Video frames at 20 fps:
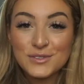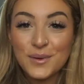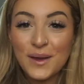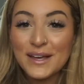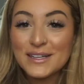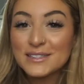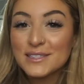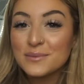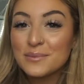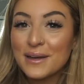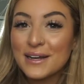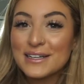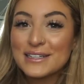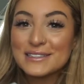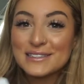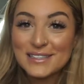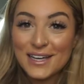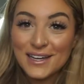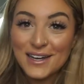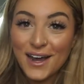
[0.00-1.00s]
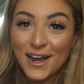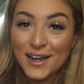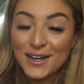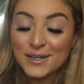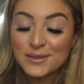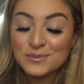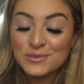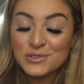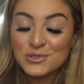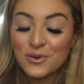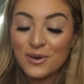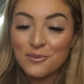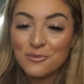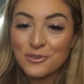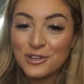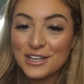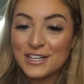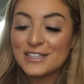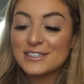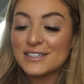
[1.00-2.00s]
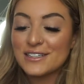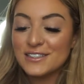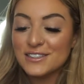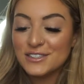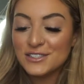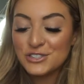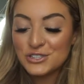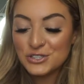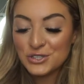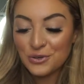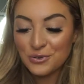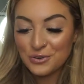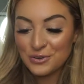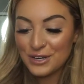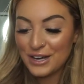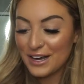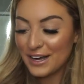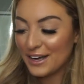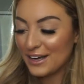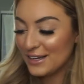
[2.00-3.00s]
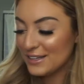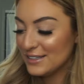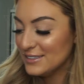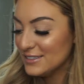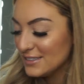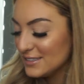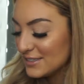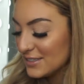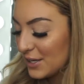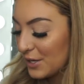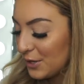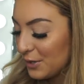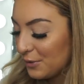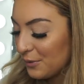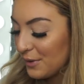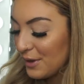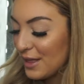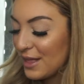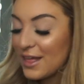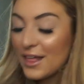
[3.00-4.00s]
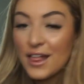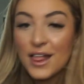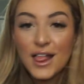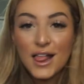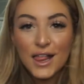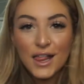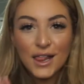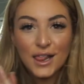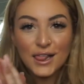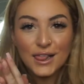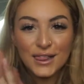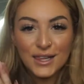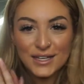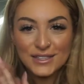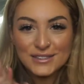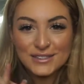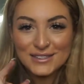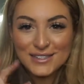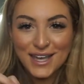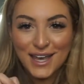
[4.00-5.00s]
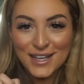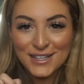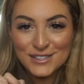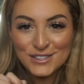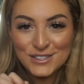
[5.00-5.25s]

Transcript: so I ended up getting 10 items, so I'm really excited to show you guys. So let's get